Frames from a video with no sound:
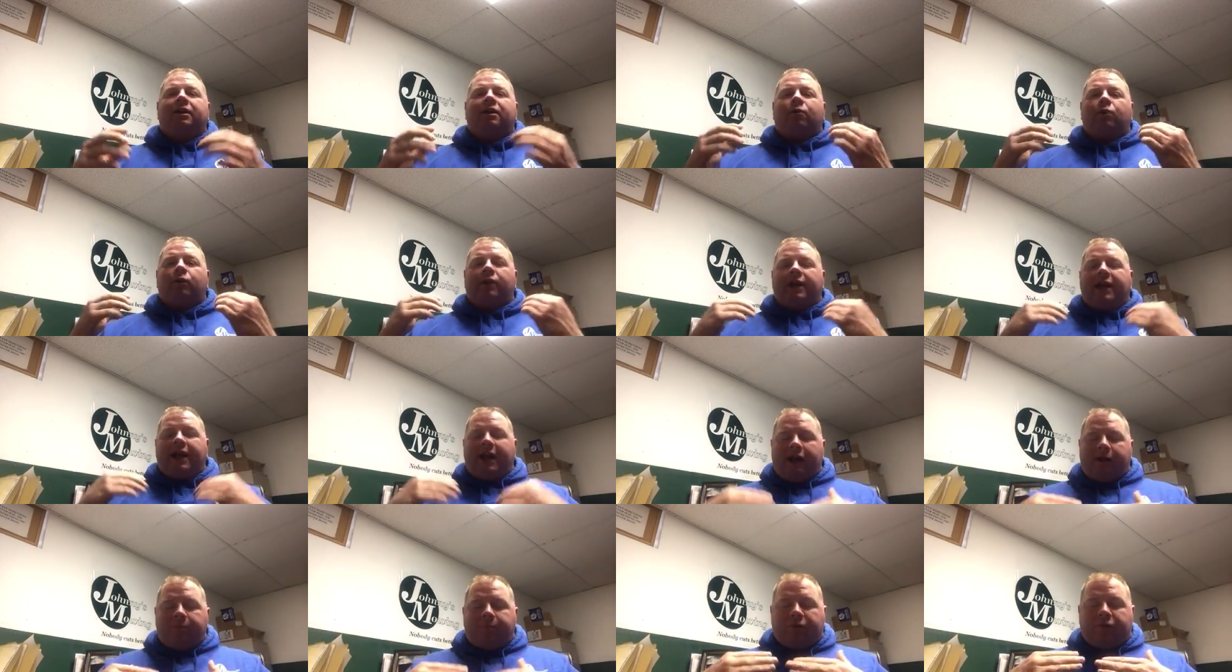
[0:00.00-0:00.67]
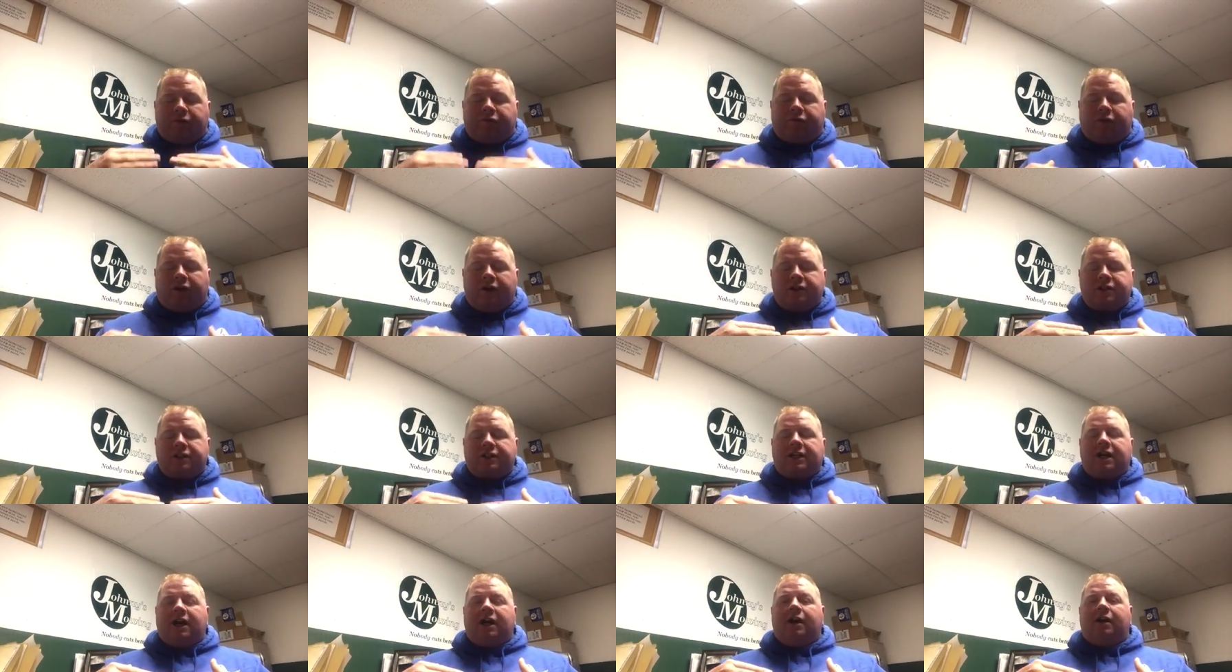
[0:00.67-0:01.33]
when april
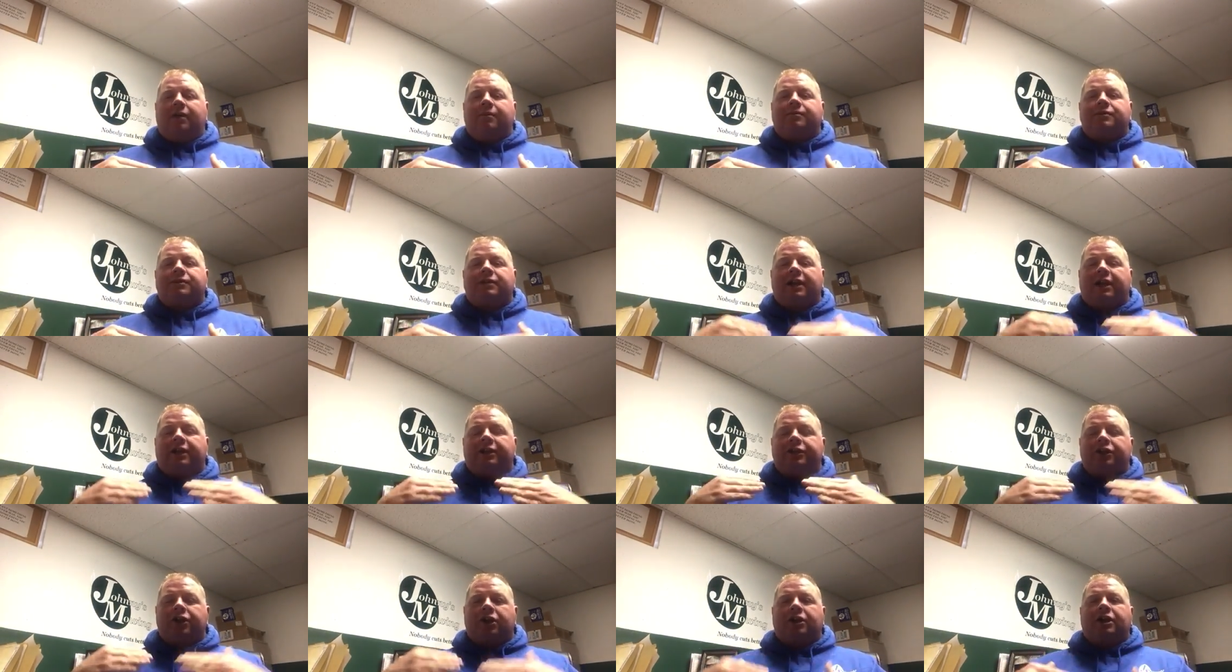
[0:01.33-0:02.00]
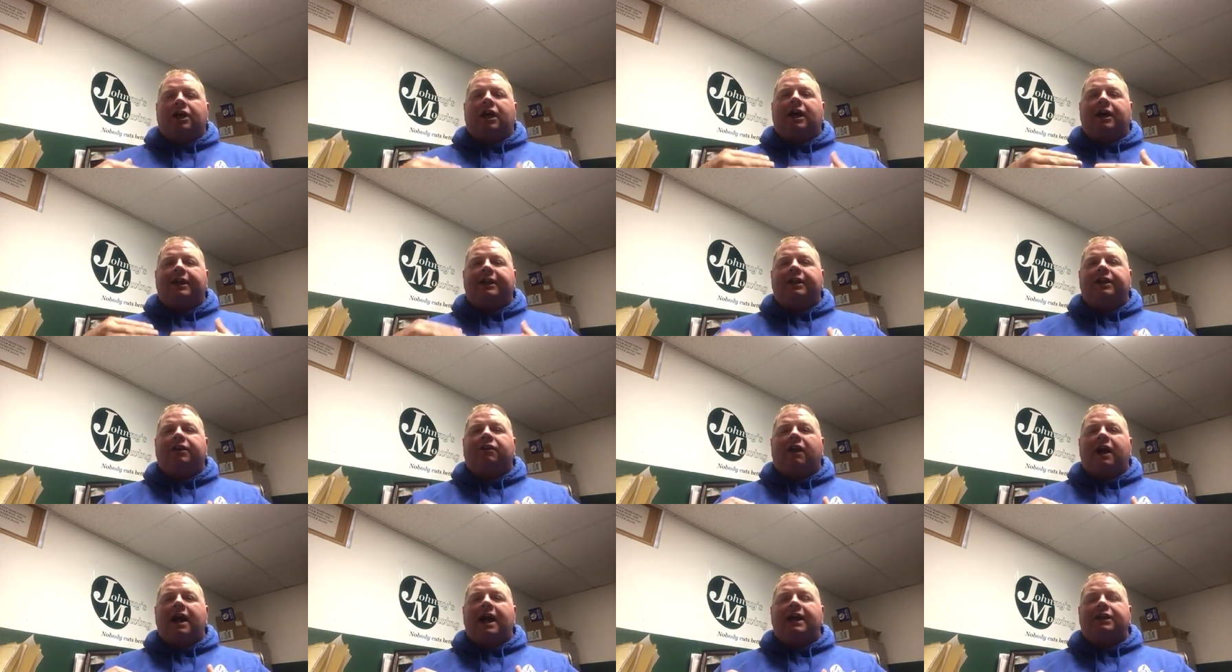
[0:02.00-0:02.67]
1st comes and you're
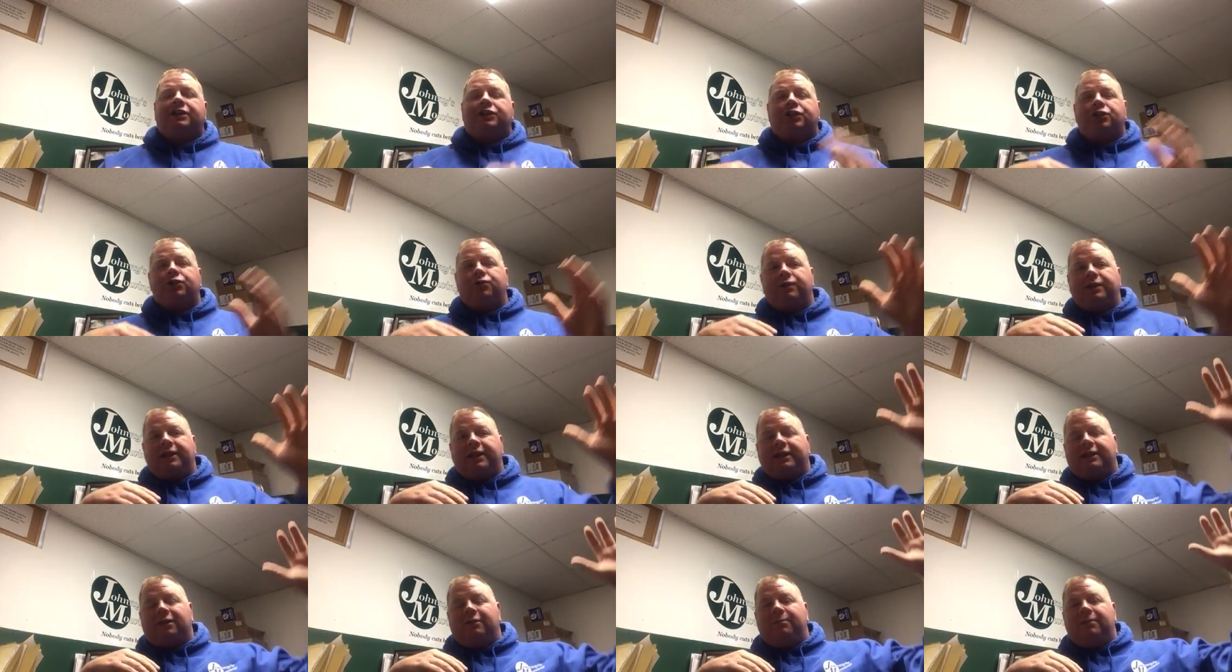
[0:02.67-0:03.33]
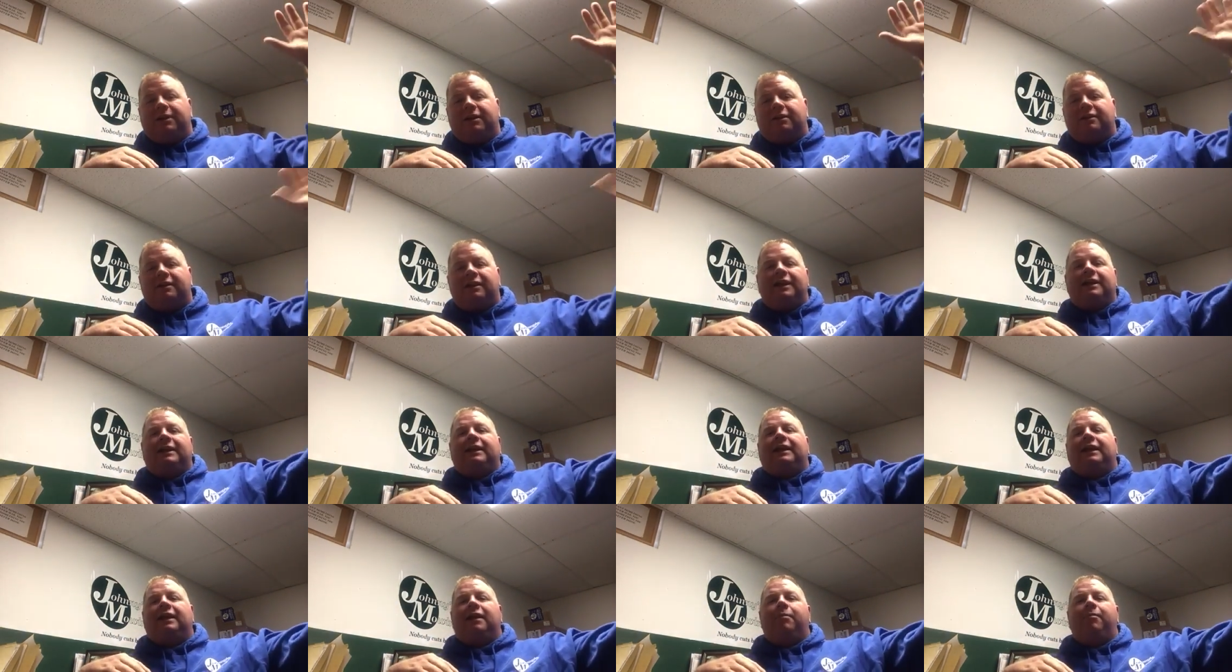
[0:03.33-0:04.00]
cutting grass you need to be
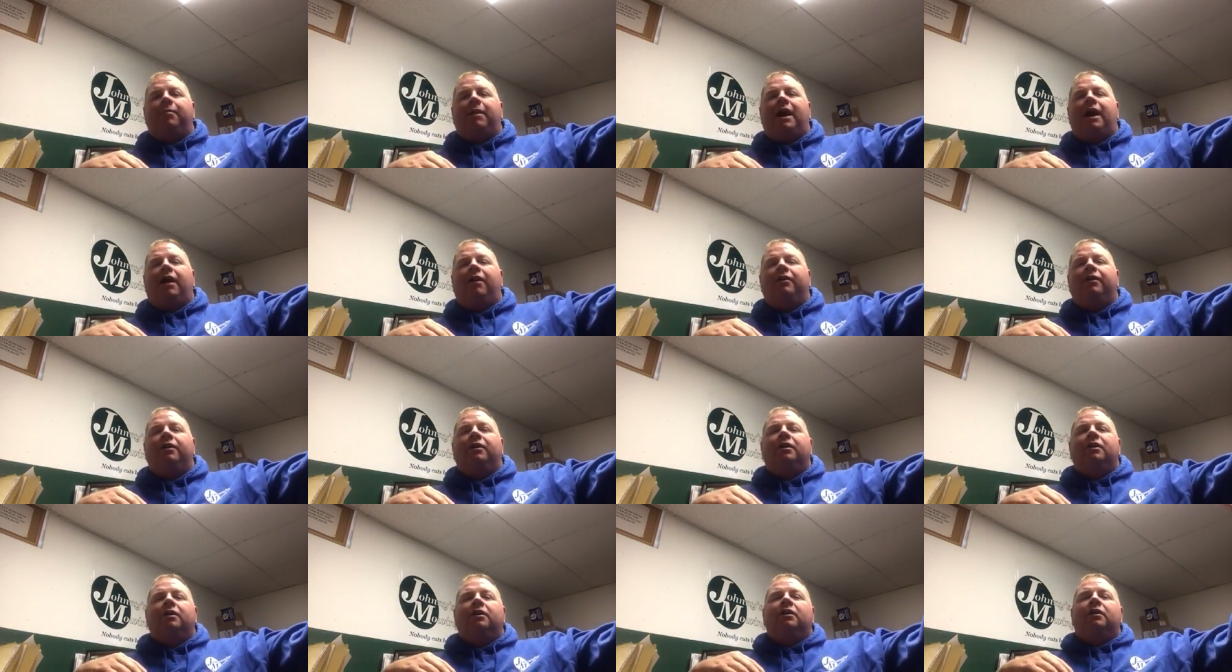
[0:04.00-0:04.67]
thinking about